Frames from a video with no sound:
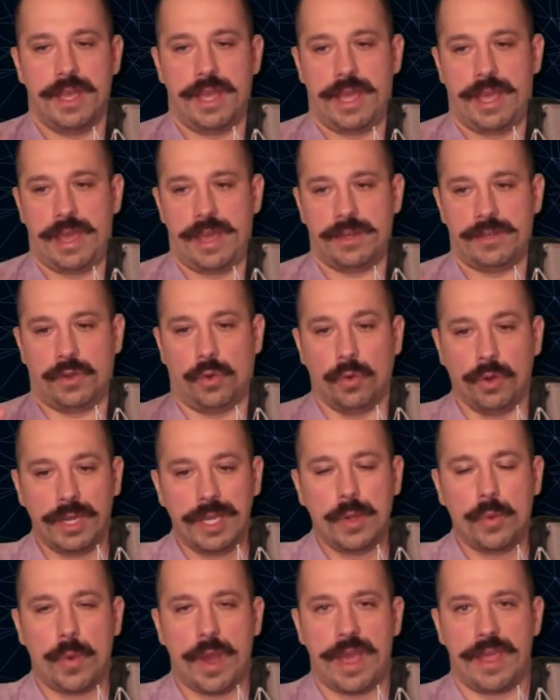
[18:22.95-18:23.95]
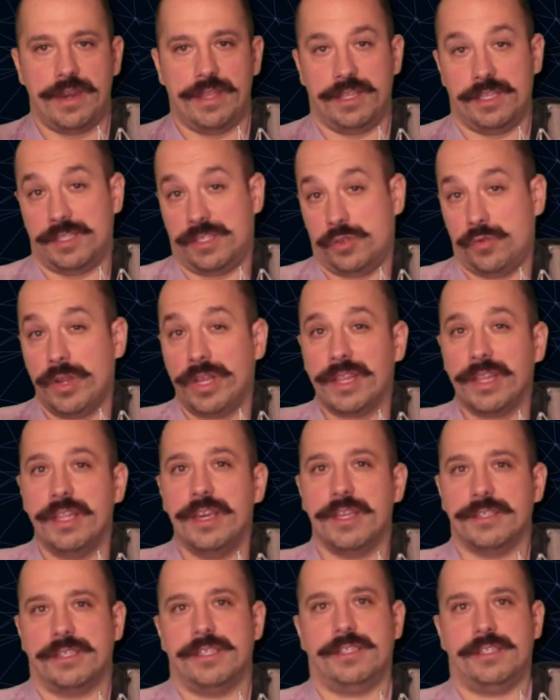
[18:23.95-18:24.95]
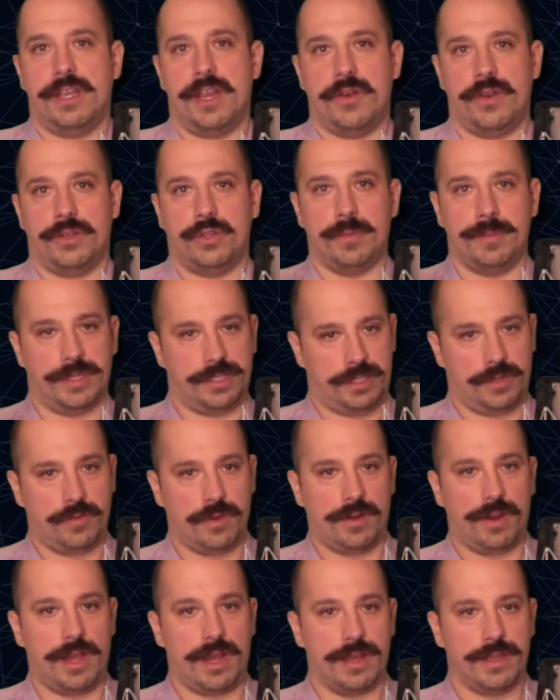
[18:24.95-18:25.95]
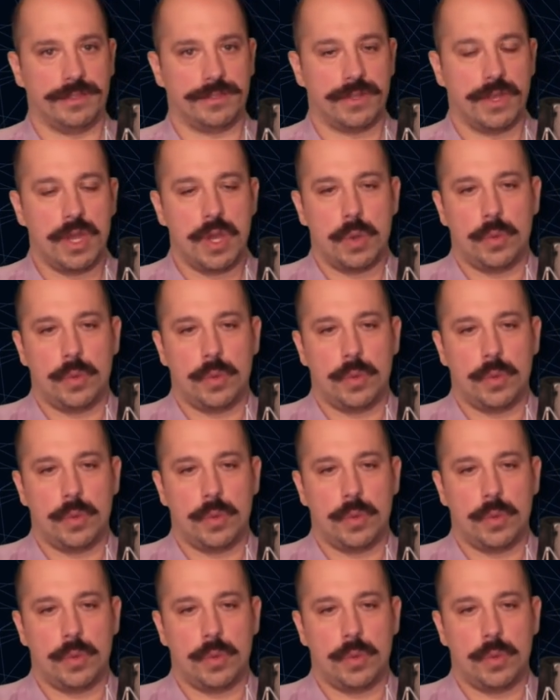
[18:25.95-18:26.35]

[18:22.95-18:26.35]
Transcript: And only when it is strictly necessary to materialize,